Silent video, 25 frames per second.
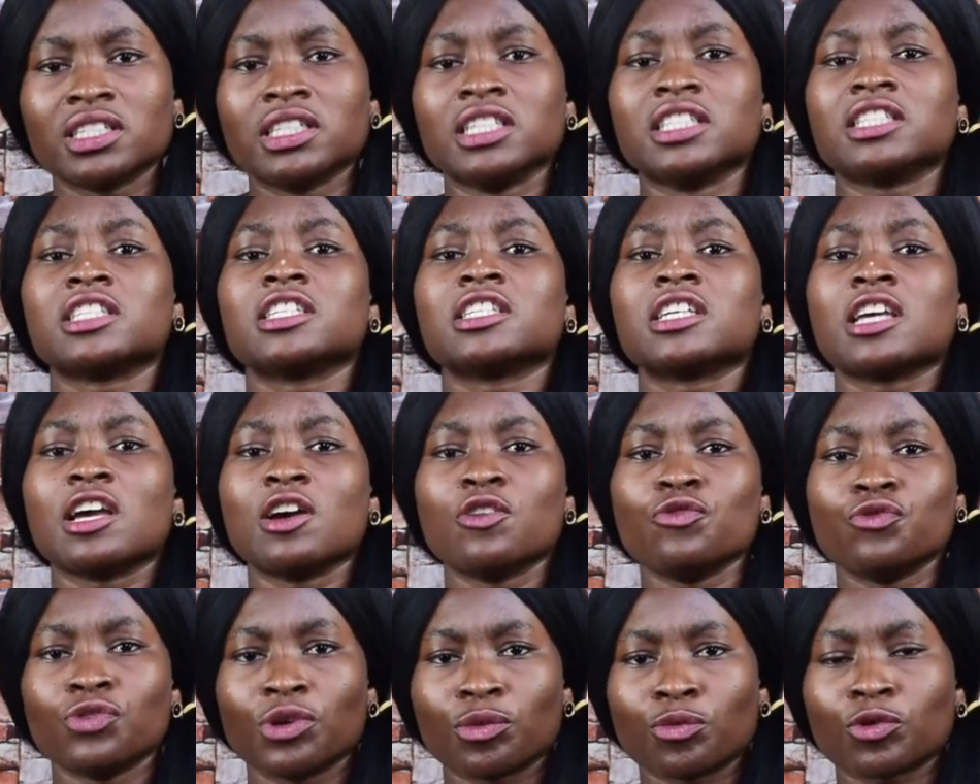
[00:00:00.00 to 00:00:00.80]
didn't see
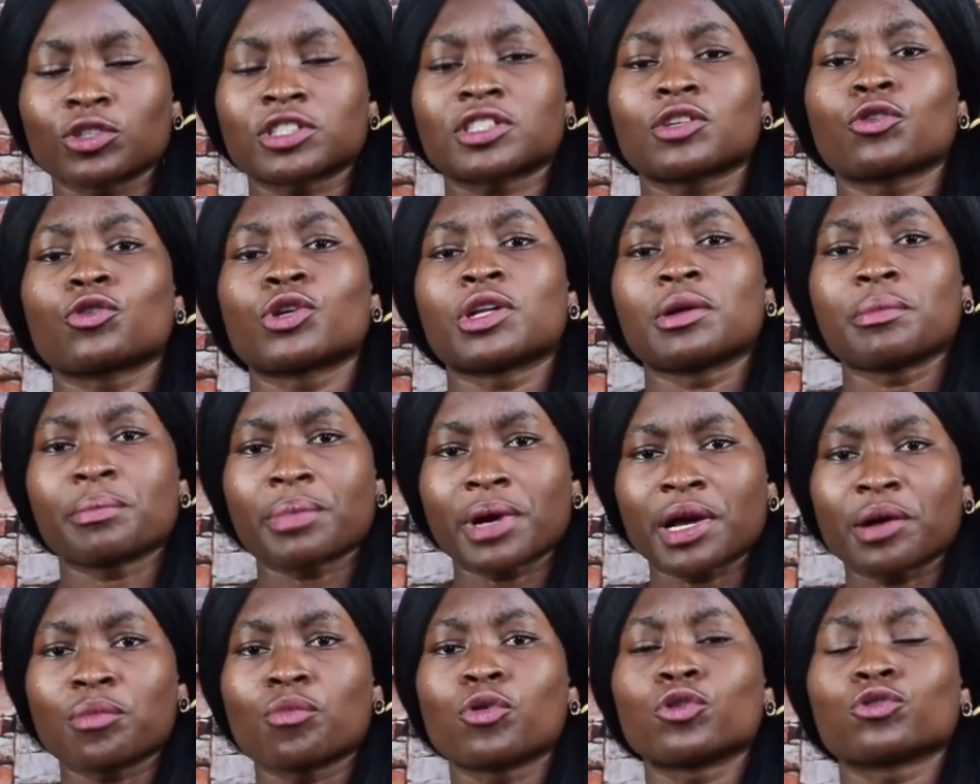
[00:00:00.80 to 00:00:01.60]
care room or sell them
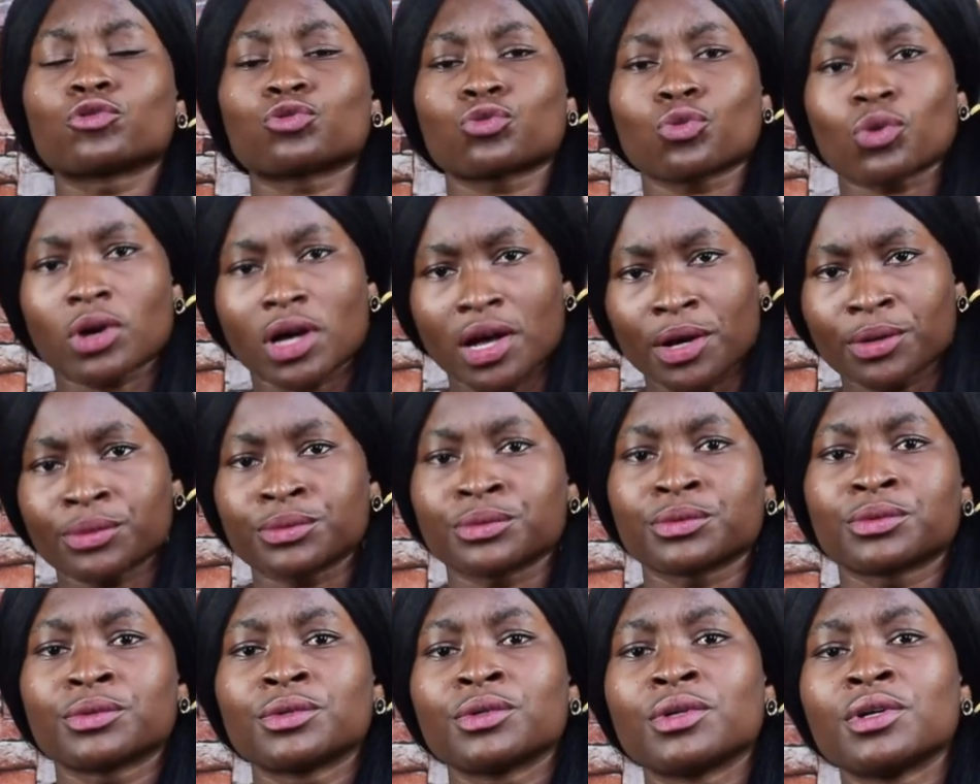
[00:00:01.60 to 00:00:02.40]
pie bonds or come.